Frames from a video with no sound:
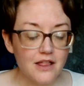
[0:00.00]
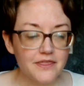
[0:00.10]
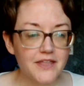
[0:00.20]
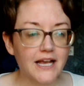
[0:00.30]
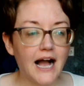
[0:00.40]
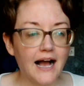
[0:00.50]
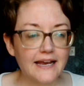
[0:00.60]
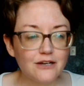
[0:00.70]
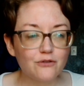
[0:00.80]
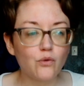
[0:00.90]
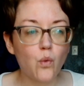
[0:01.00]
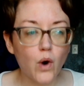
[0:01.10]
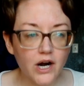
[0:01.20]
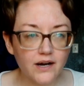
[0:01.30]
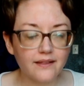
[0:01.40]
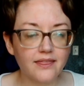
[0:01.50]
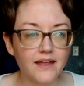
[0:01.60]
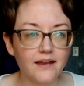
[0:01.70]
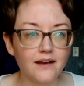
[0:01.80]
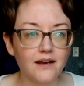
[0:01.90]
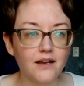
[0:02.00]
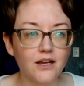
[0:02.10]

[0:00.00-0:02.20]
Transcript: the kind of work that